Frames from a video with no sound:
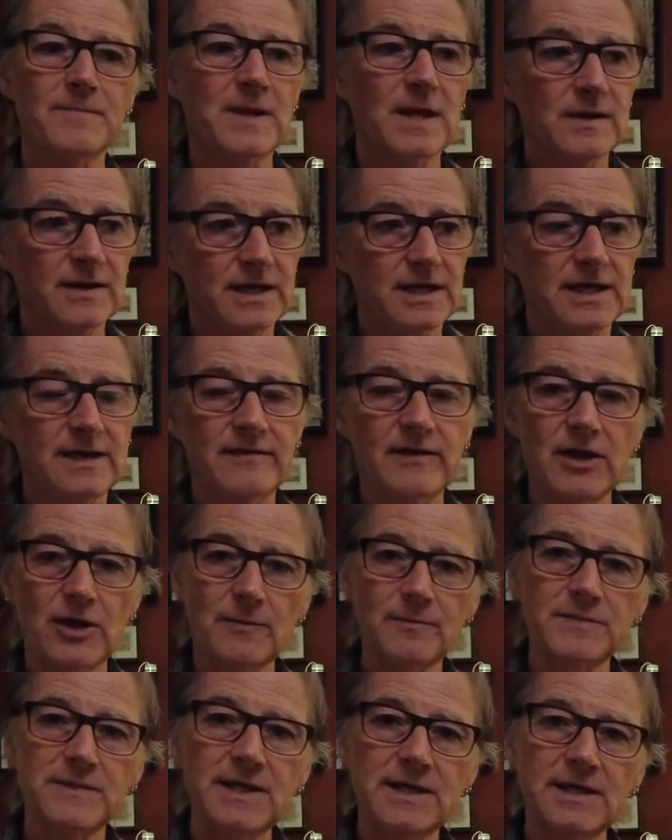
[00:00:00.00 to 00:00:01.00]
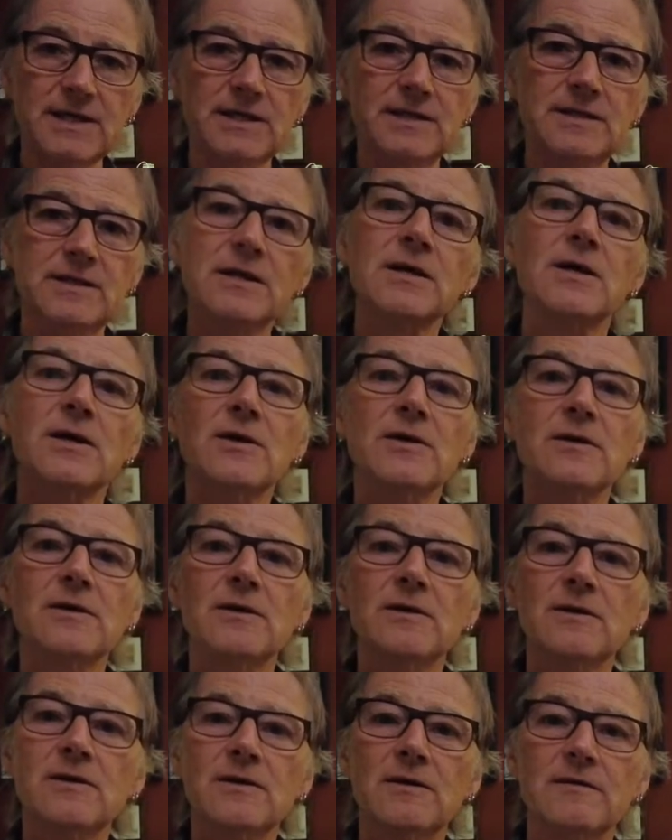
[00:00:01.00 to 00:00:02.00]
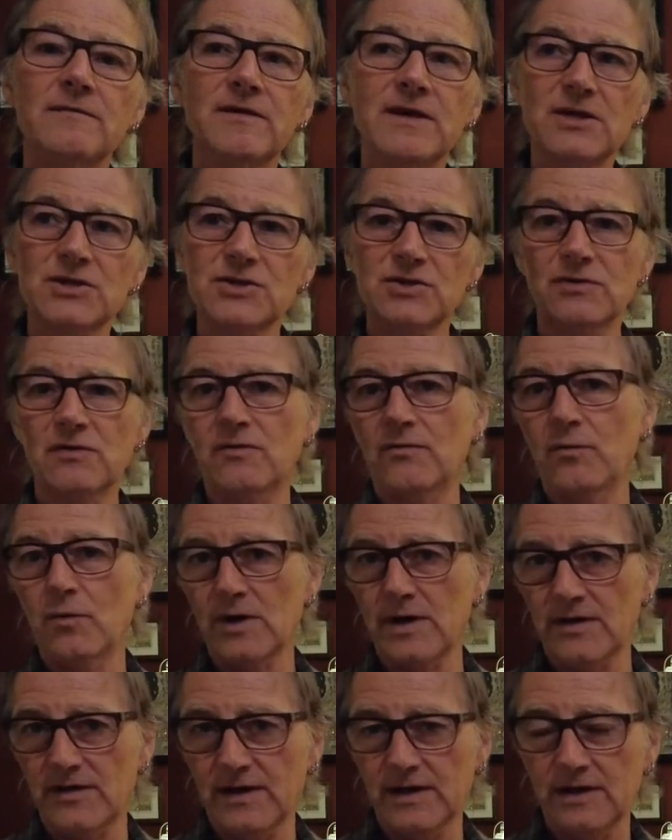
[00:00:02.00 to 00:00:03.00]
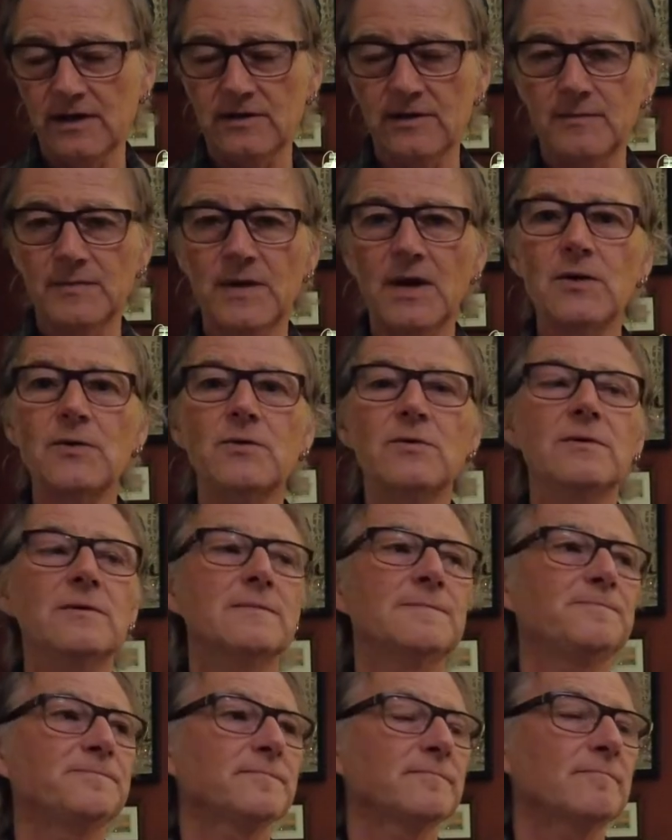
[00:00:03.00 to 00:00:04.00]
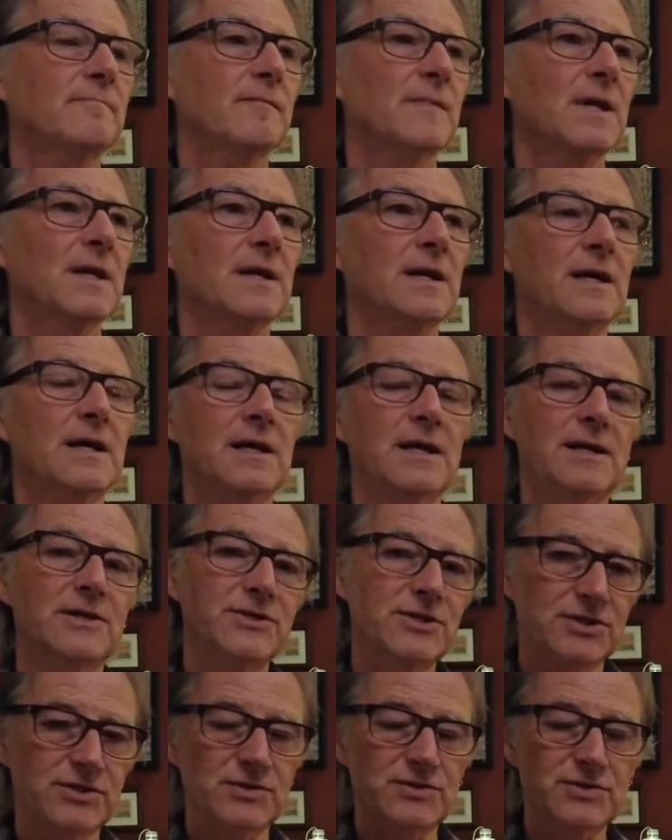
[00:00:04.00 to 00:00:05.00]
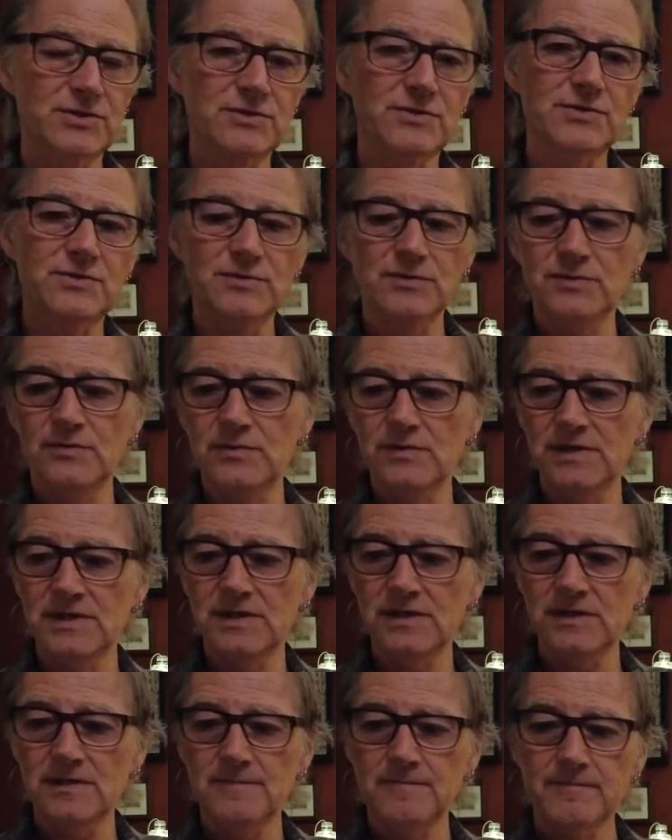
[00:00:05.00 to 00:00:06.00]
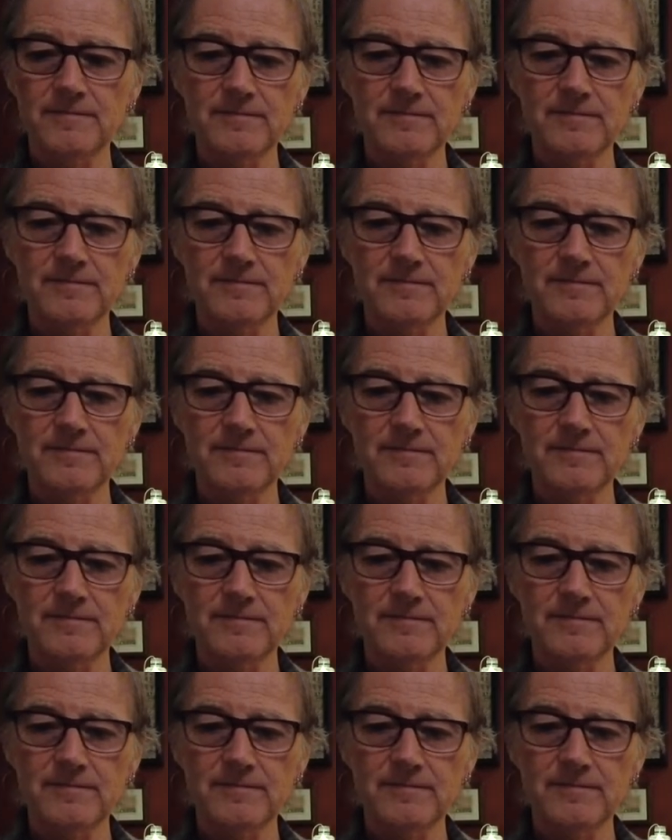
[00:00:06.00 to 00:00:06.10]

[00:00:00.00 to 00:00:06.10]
I'm going to give you an updated version of what I think of them now, introduce you to the